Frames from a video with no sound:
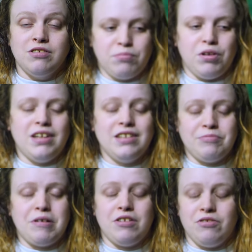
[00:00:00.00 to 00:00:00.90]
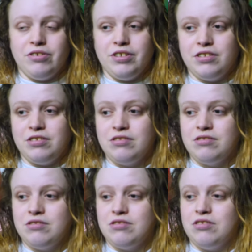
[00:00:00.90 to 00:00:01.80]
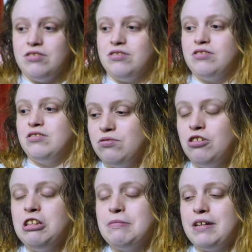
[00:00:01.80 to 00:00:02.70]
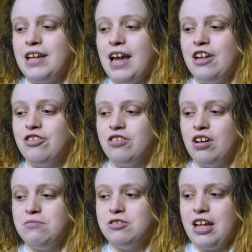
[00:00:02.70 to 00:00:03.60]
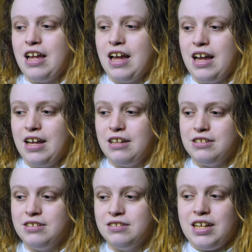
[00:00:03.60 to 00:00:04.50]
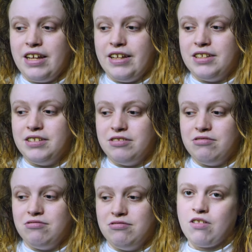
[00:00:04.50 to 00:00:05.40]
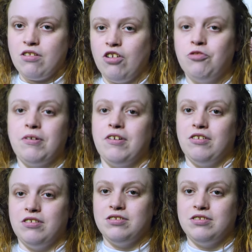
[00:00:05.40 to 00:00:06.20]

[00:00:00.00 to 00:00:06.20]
But it is a bit annoying, because all the medication times I had in hospital,